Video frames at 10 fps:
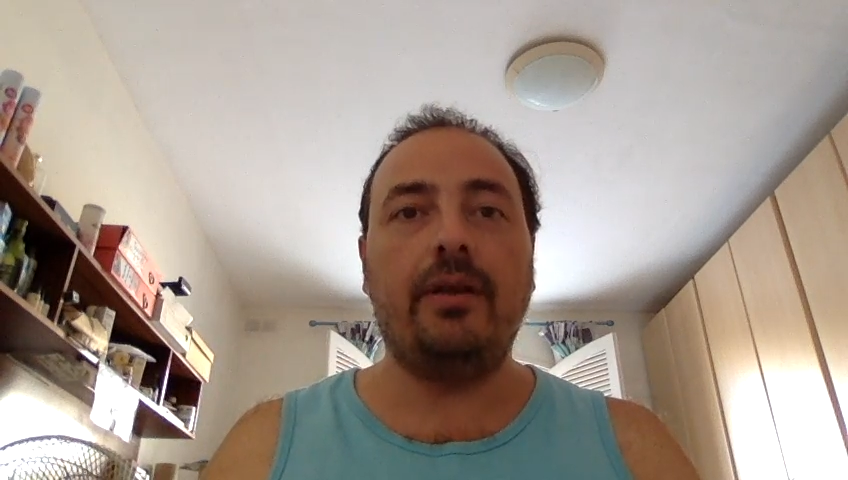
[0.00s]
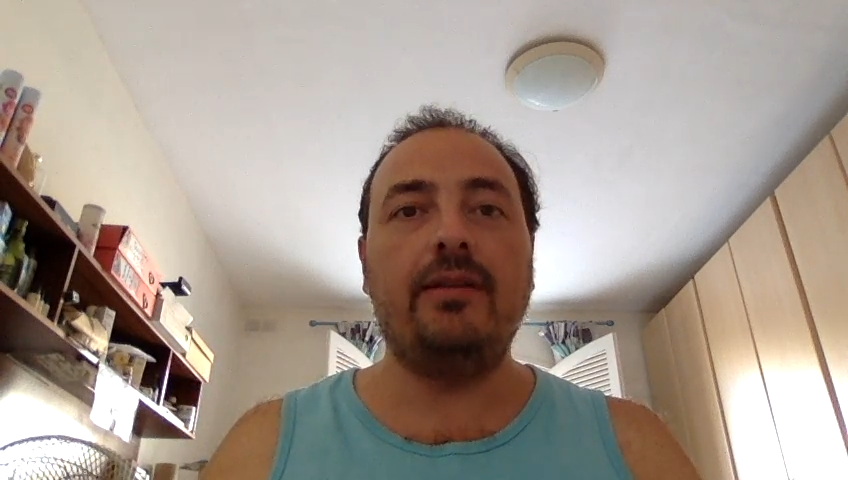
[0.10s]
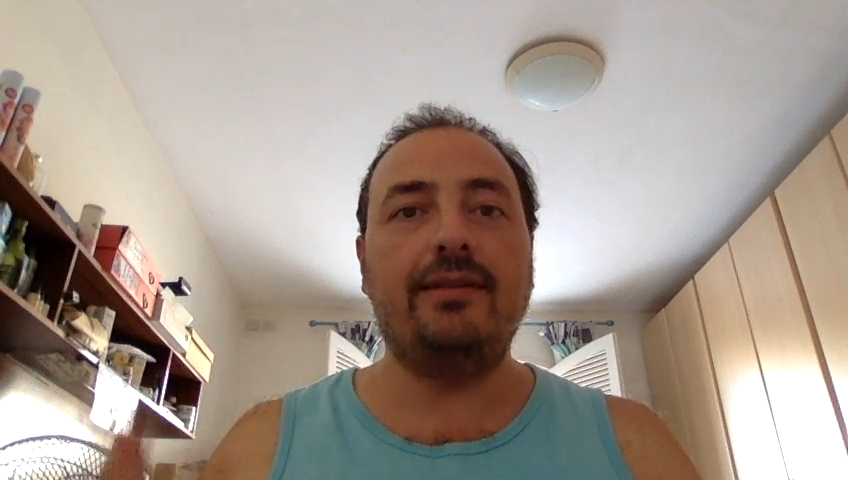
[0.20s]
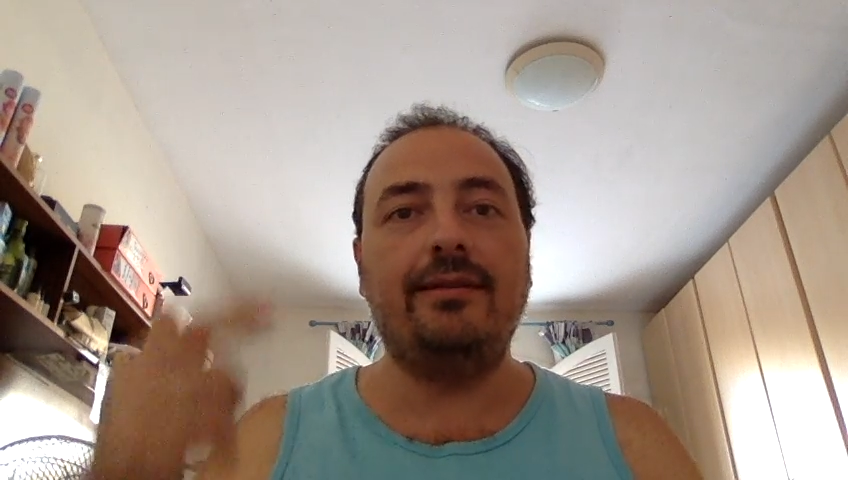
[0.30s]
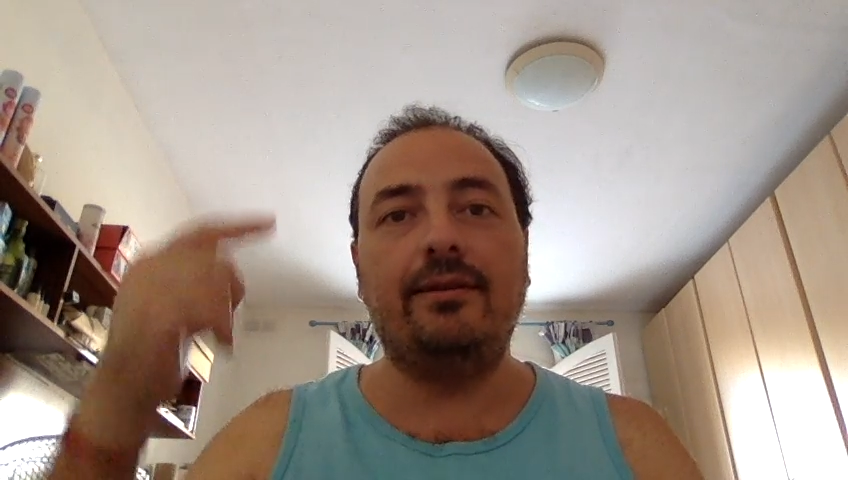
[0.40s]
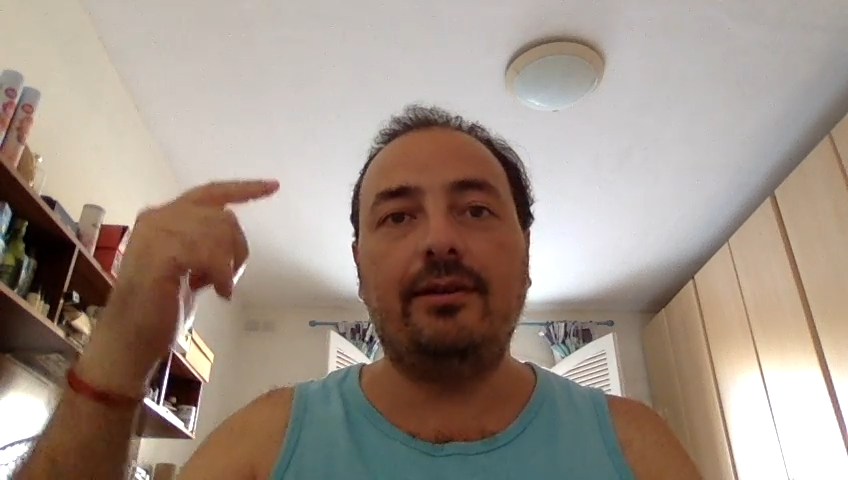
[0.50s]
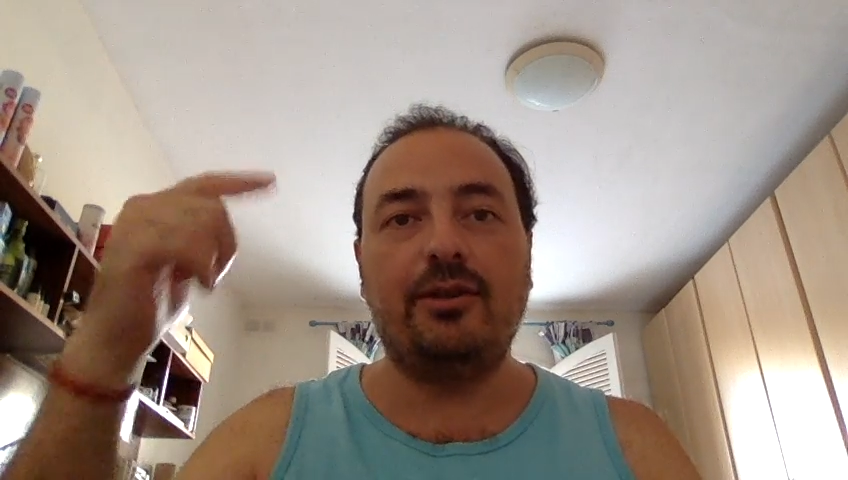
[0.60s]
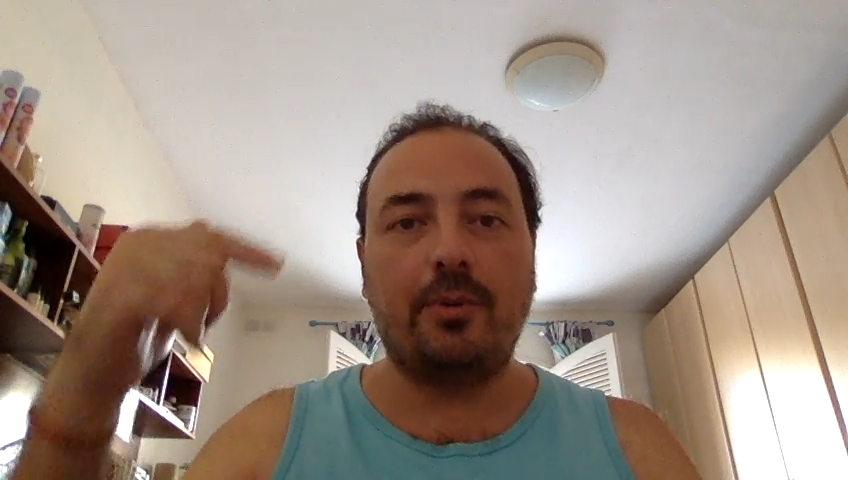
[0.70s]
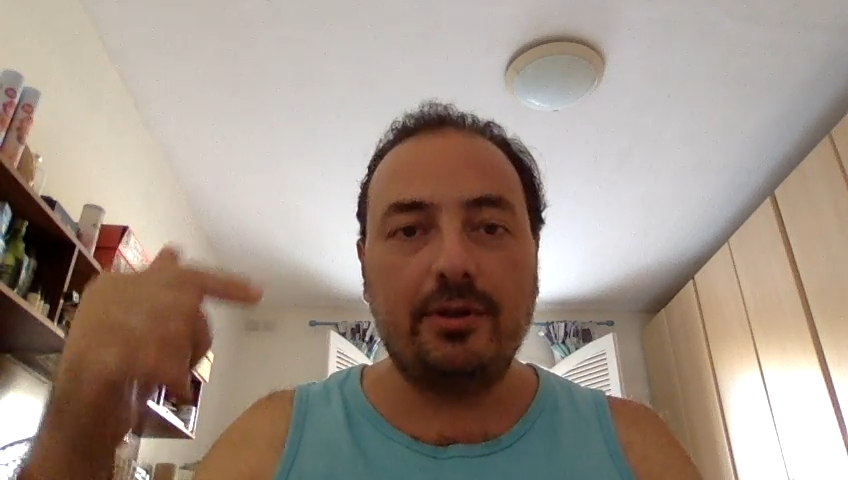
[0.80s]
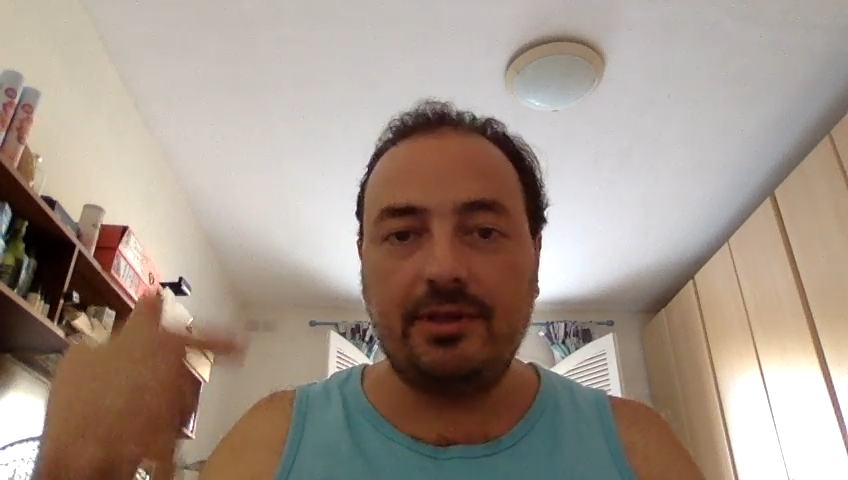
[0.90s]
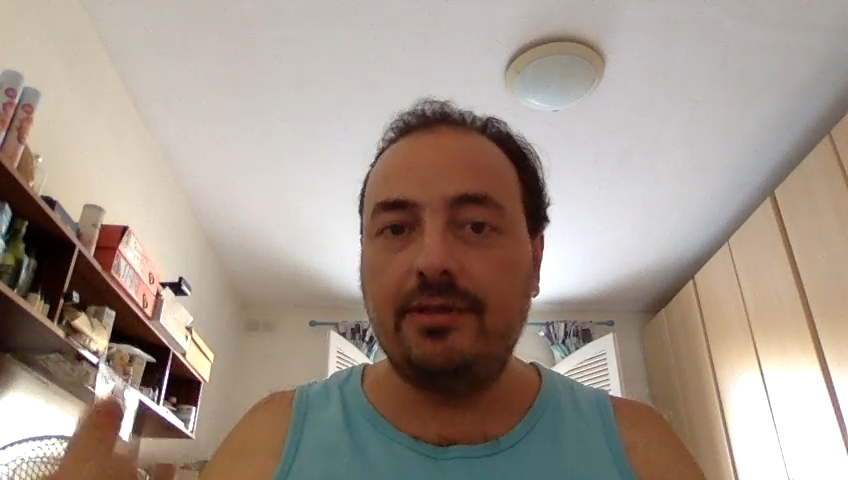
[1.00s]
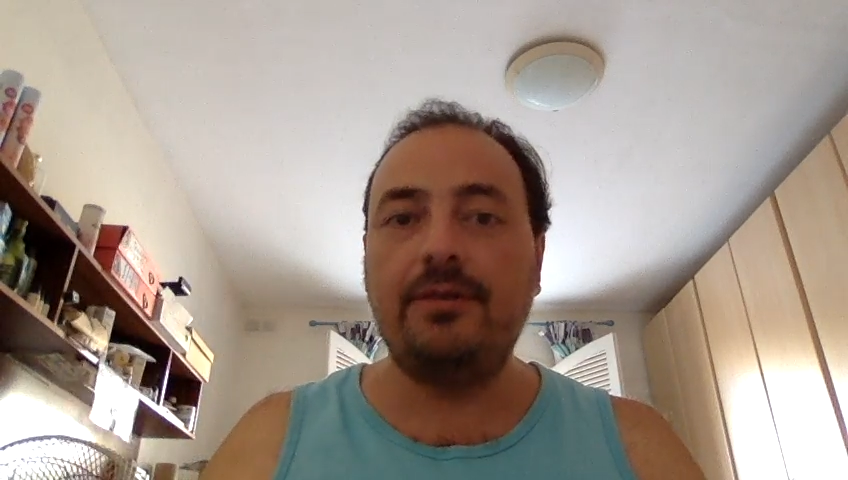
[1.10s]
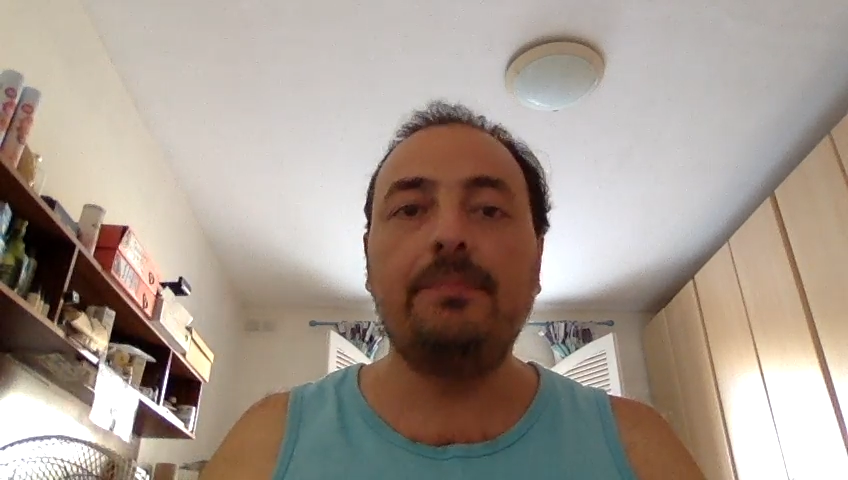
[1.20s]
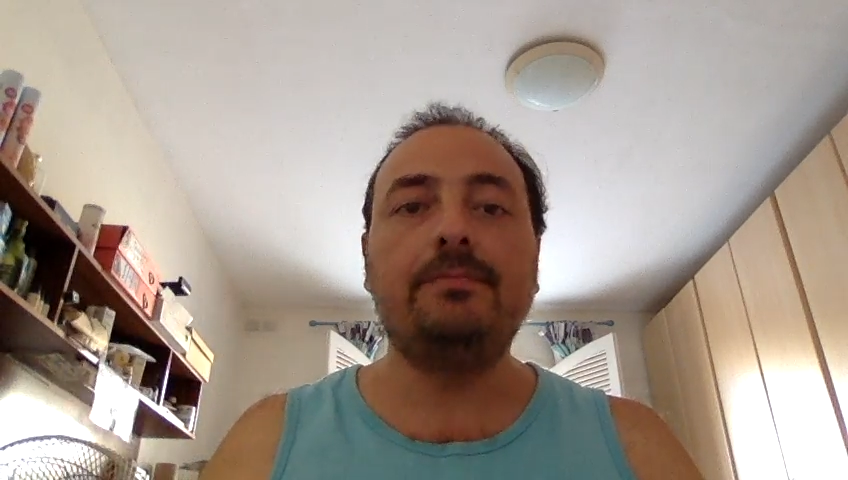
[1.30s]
and see the responses,